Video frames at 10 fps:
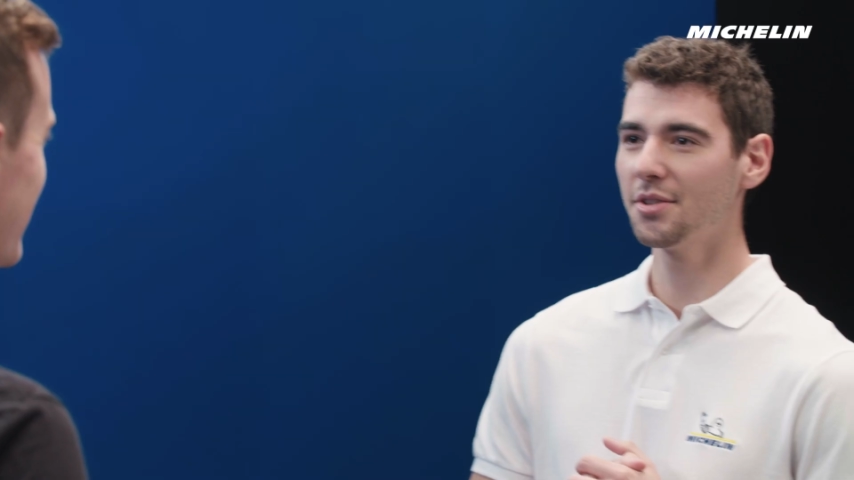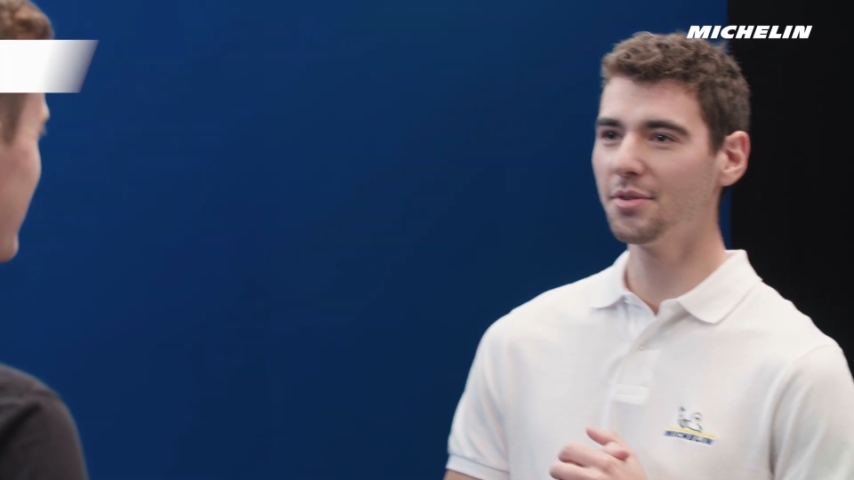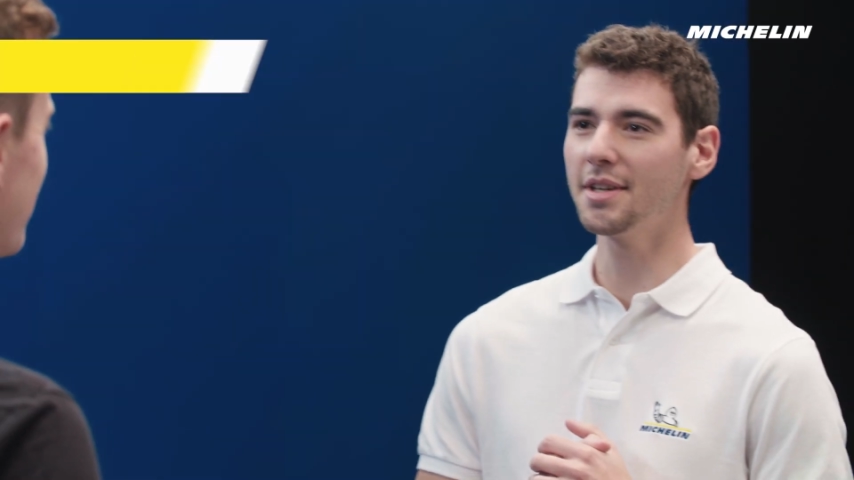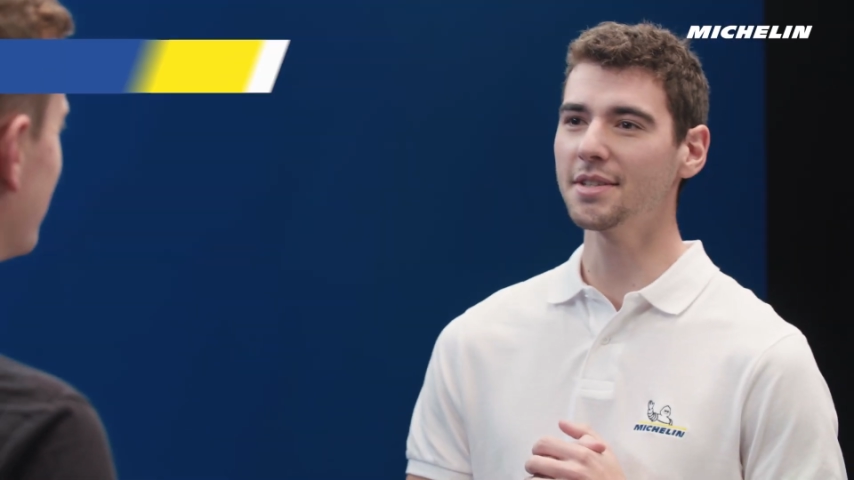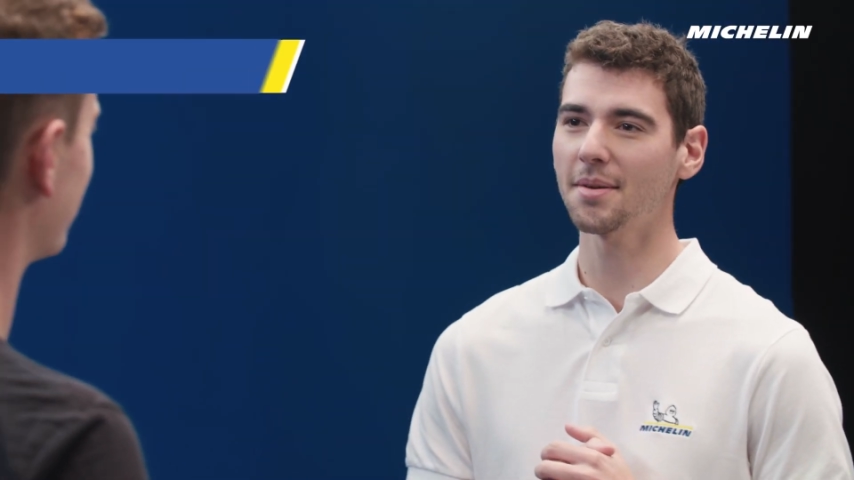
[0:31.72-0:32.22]

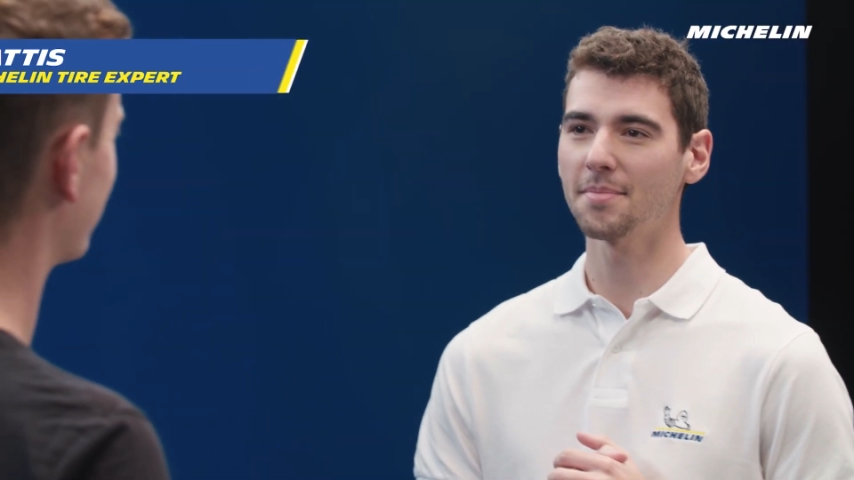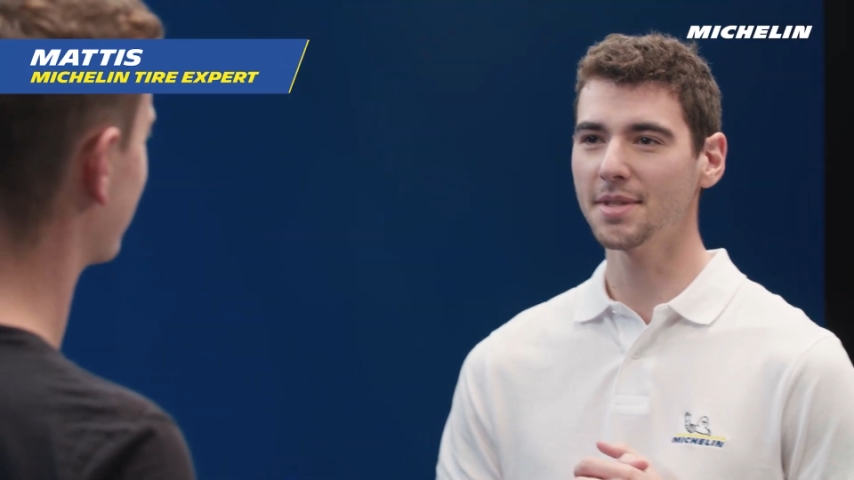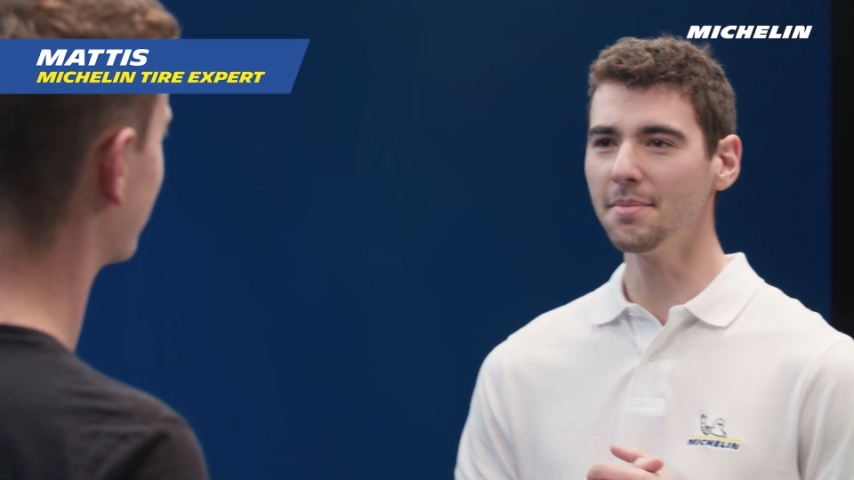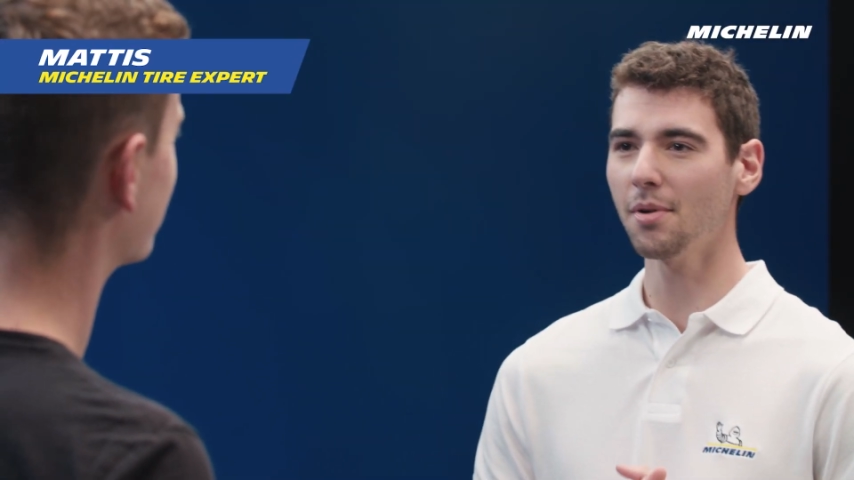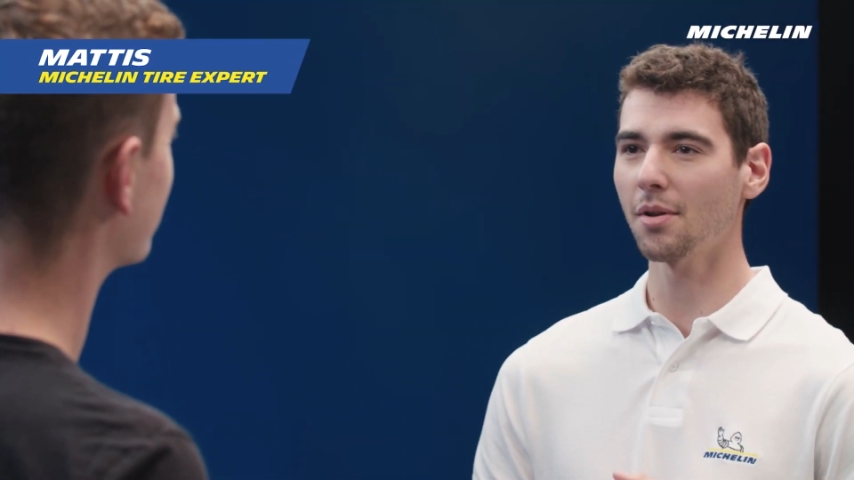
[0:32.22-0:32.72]
Doing some
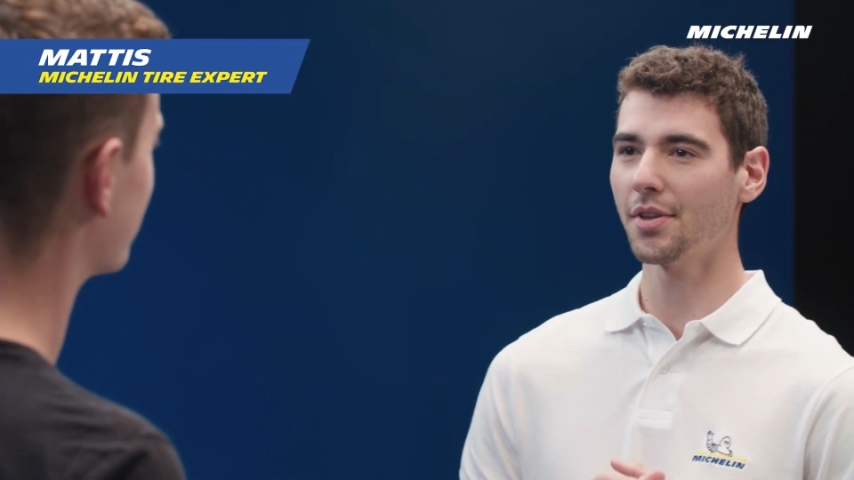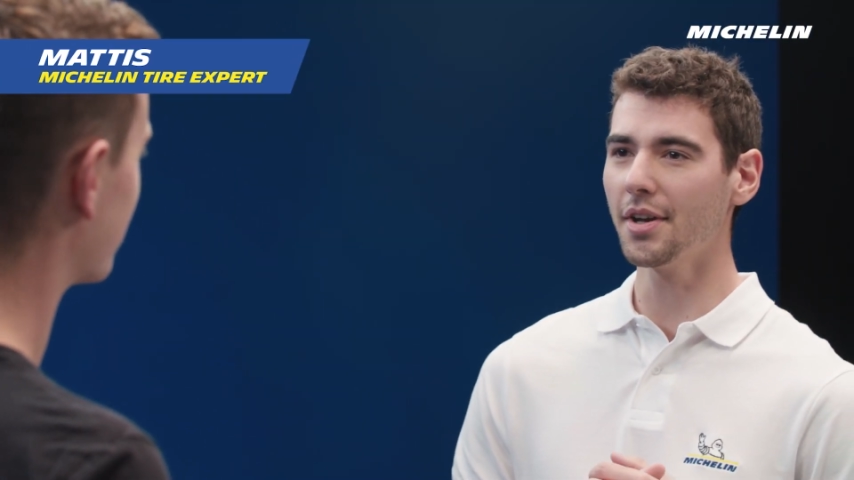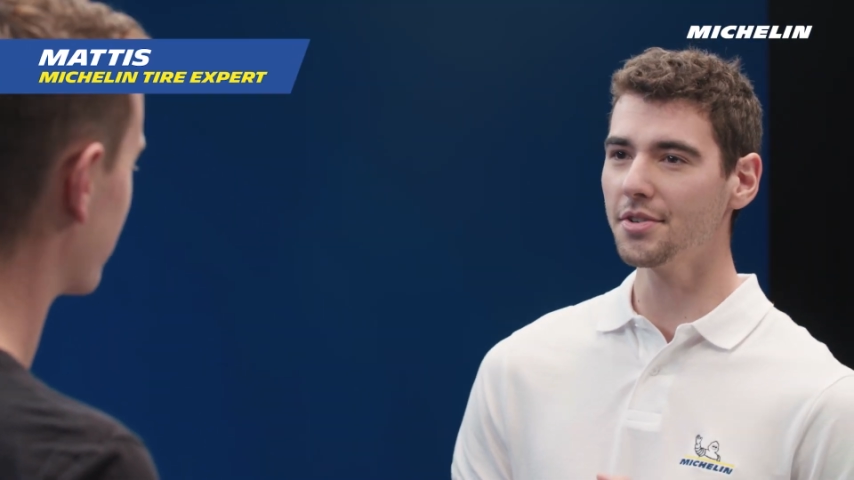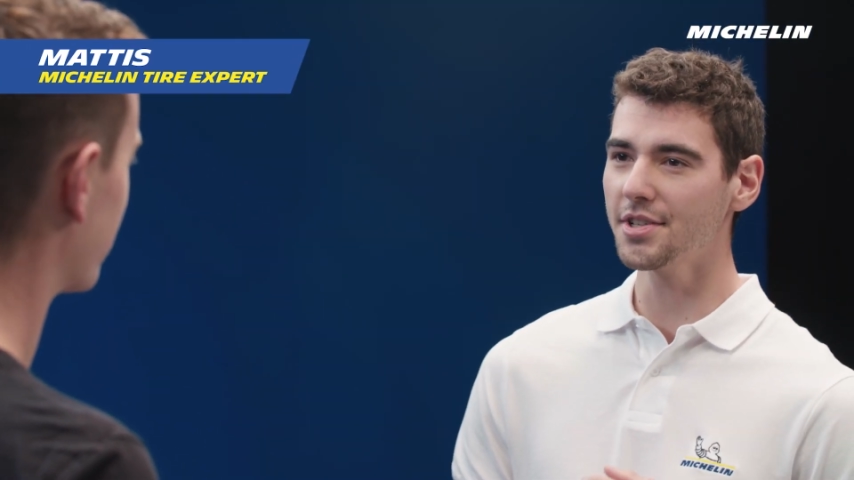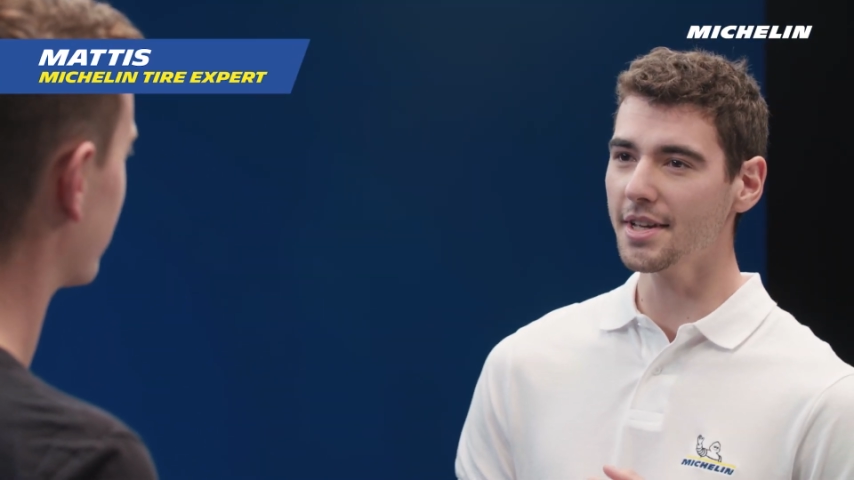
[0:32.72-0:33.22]
simple
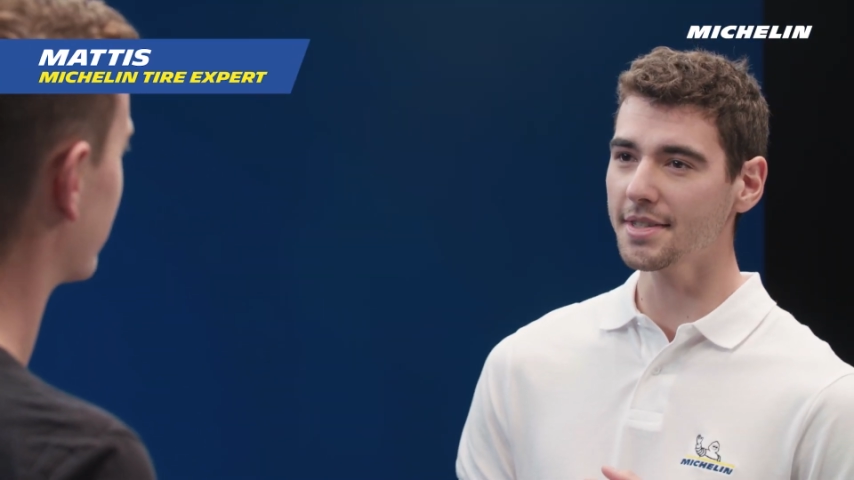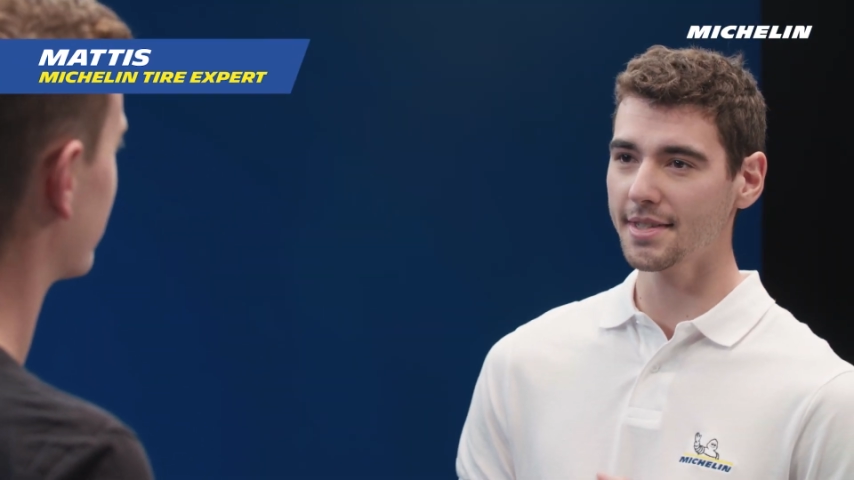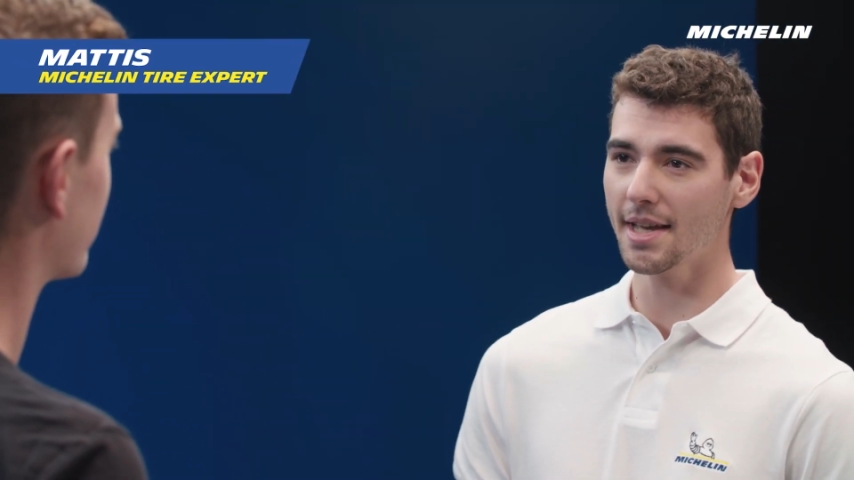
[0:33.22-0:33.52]
tire checks